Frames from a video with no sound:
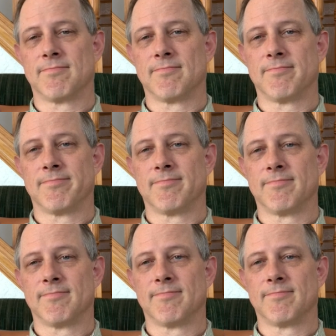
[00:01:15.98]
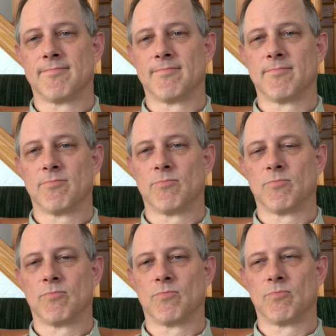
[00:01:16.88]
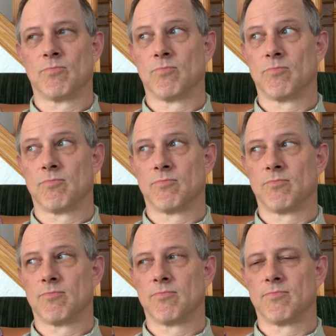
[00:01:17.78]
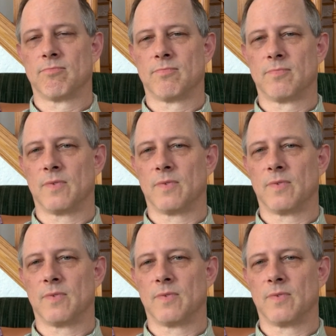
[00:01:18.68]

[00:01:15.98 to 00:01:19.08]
(not speaking)